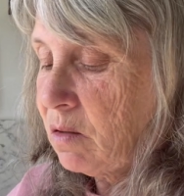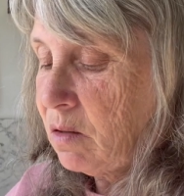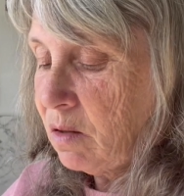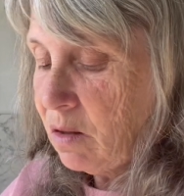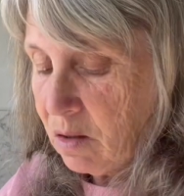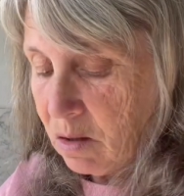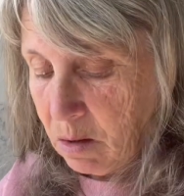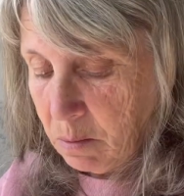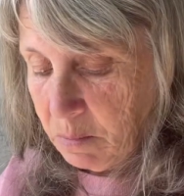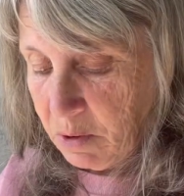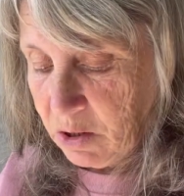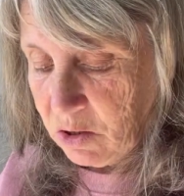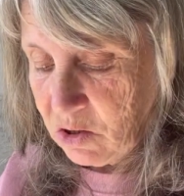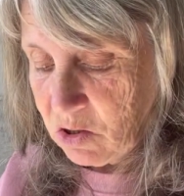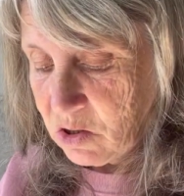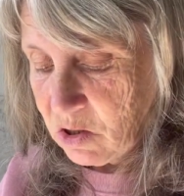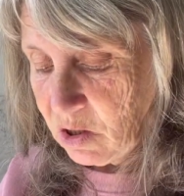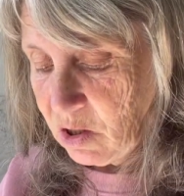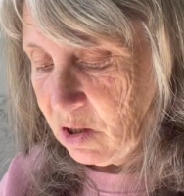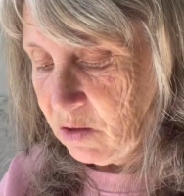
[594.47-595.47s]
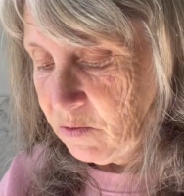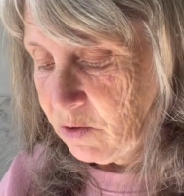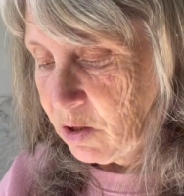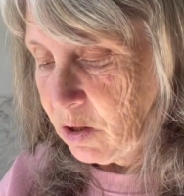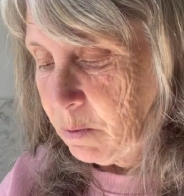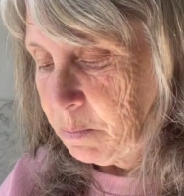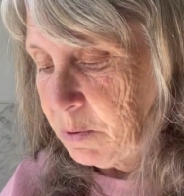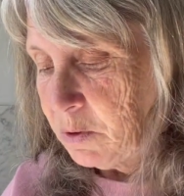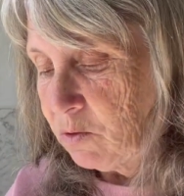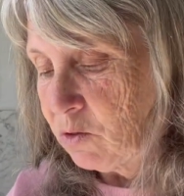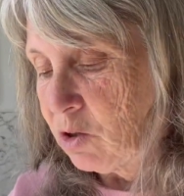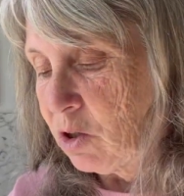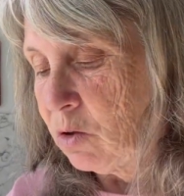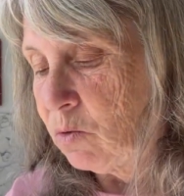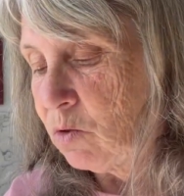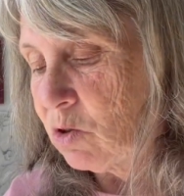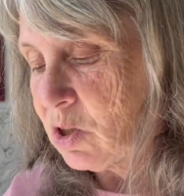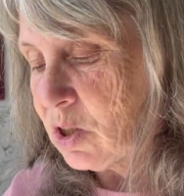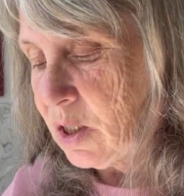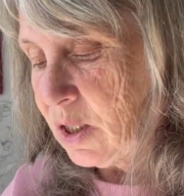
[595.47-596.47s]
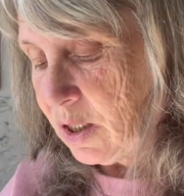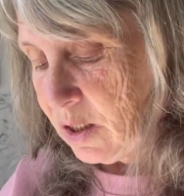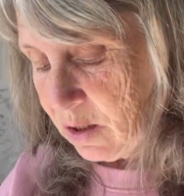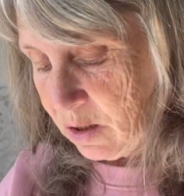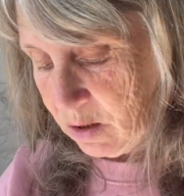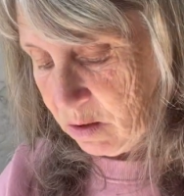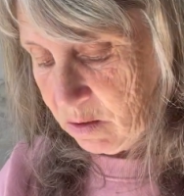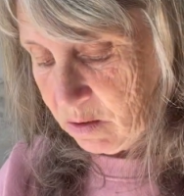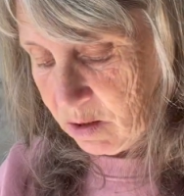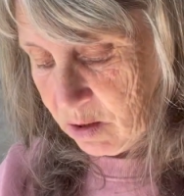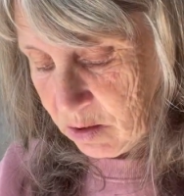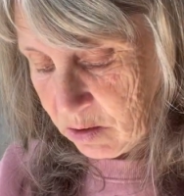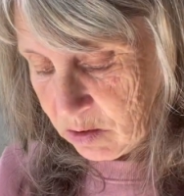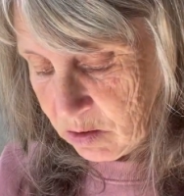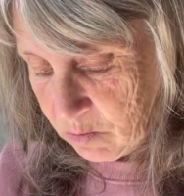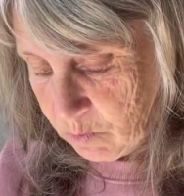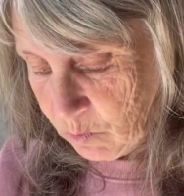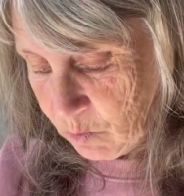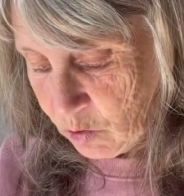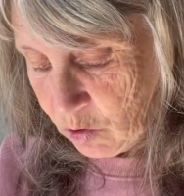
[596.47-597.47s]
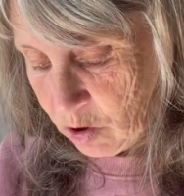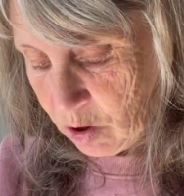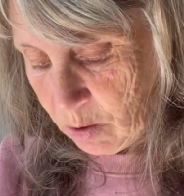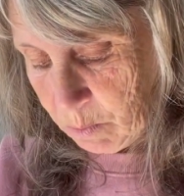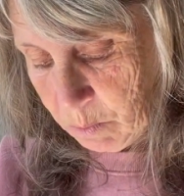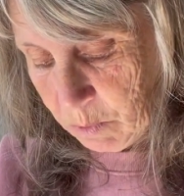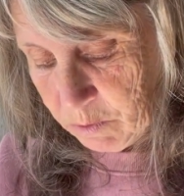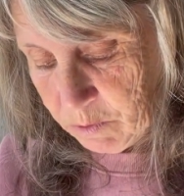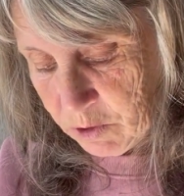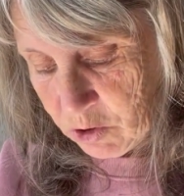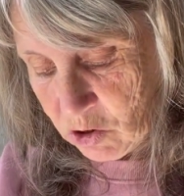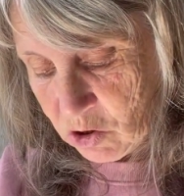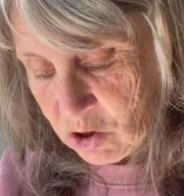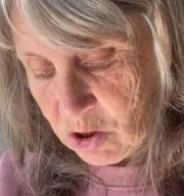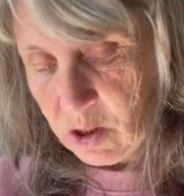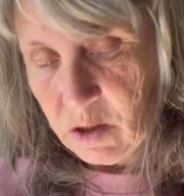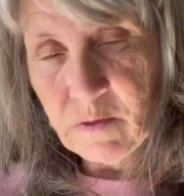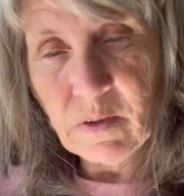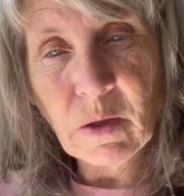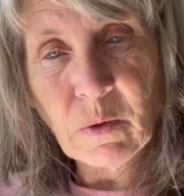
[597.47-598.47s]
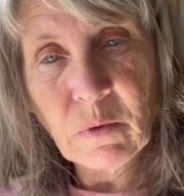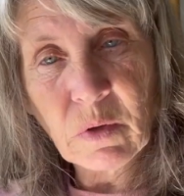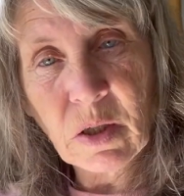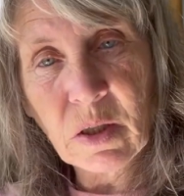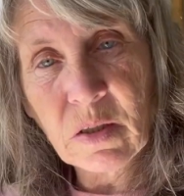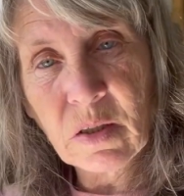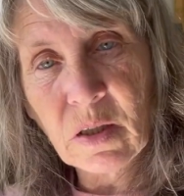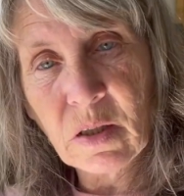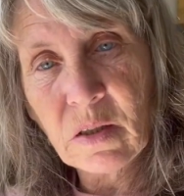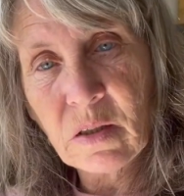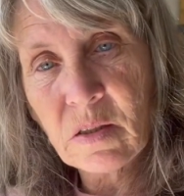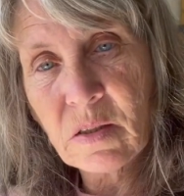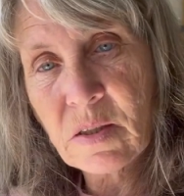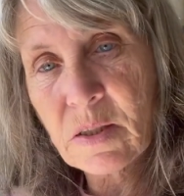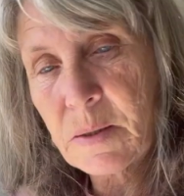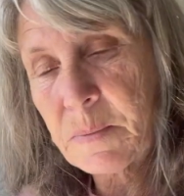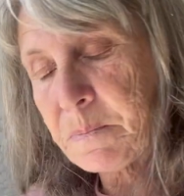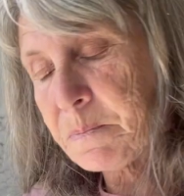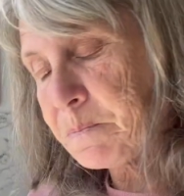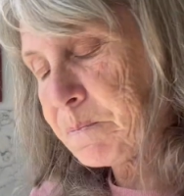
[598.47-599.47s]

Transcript: And I might still have a couple of goats then that will come with us to live out their days.